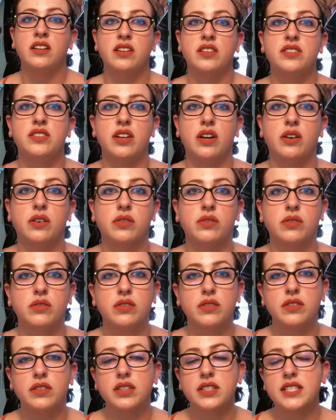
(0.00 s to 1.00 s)
So
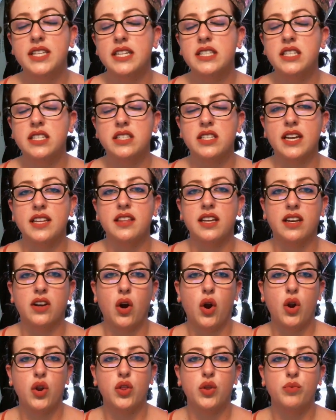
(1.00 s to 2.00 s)
the senses, I think,
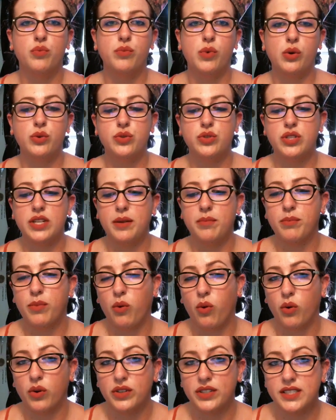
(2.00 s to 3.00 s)
are the most
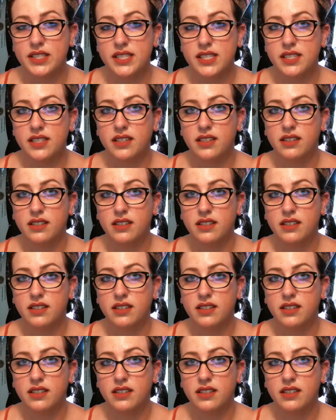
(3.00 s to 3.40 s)
important